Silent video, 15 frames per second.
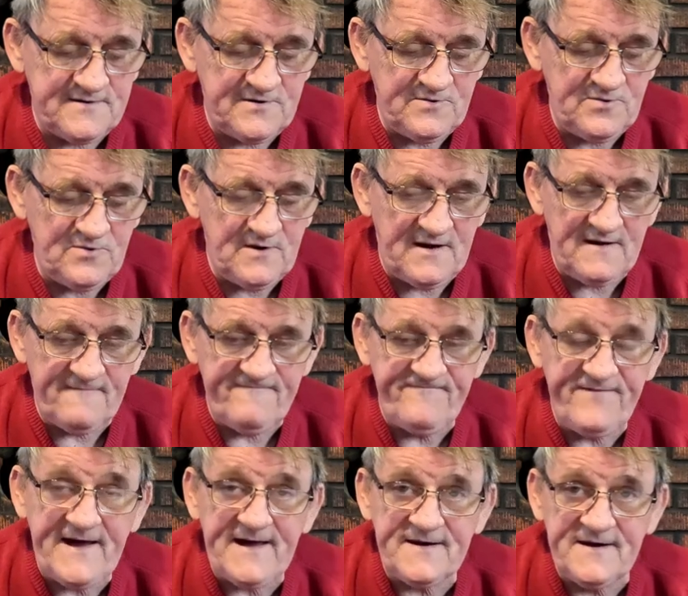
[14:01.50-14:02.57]
to
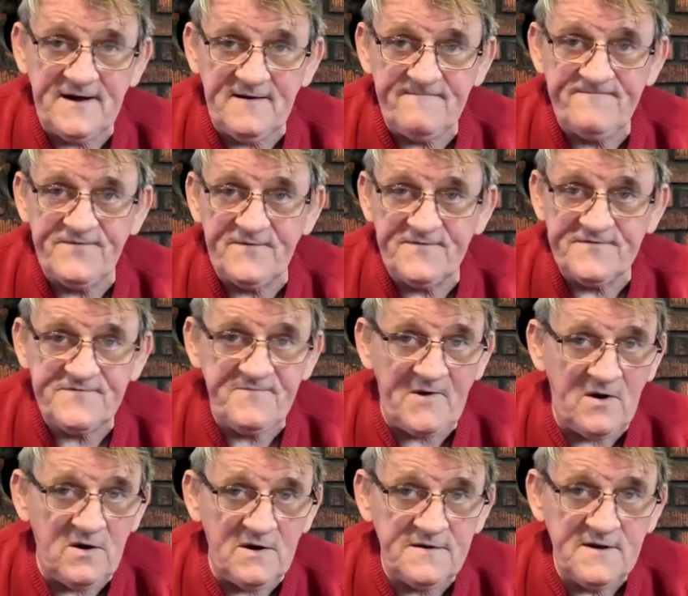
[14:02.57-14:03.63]
fatten up for the
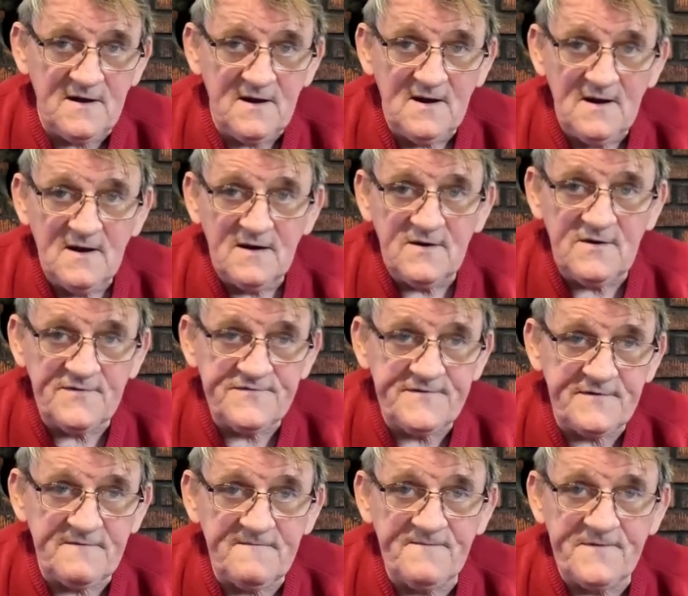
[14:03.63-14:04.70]
spawn,
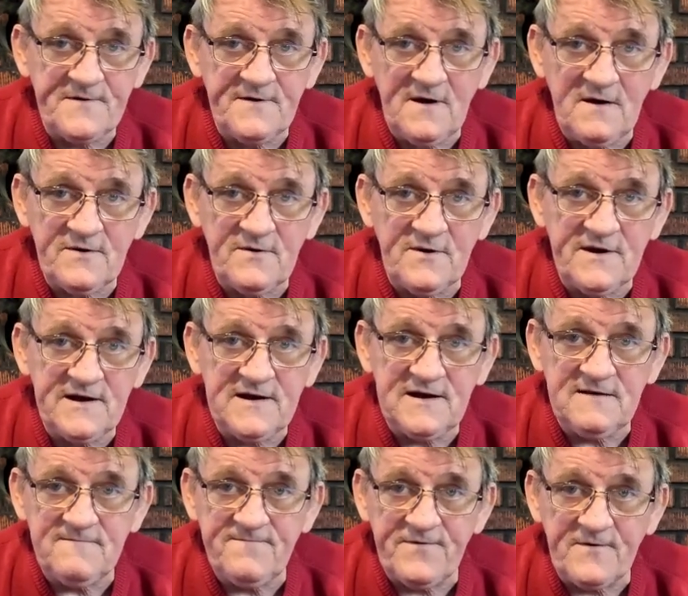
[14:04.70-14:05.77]
because they're not going to
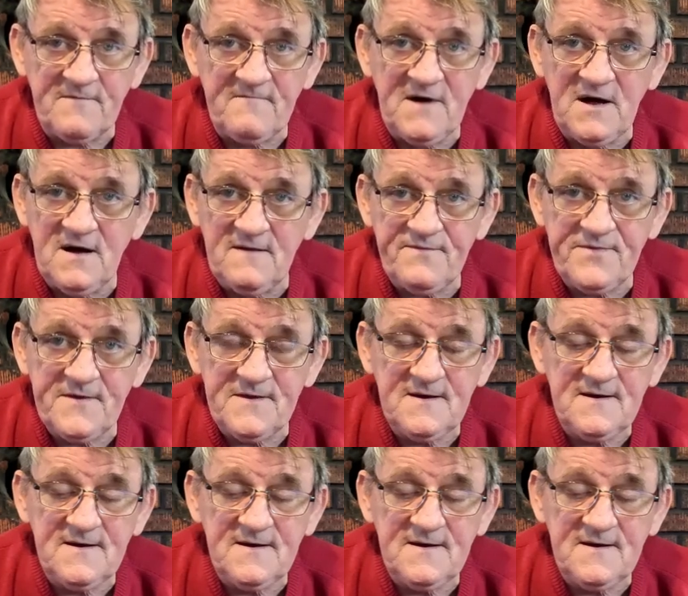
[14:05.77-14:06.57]
eat for a month.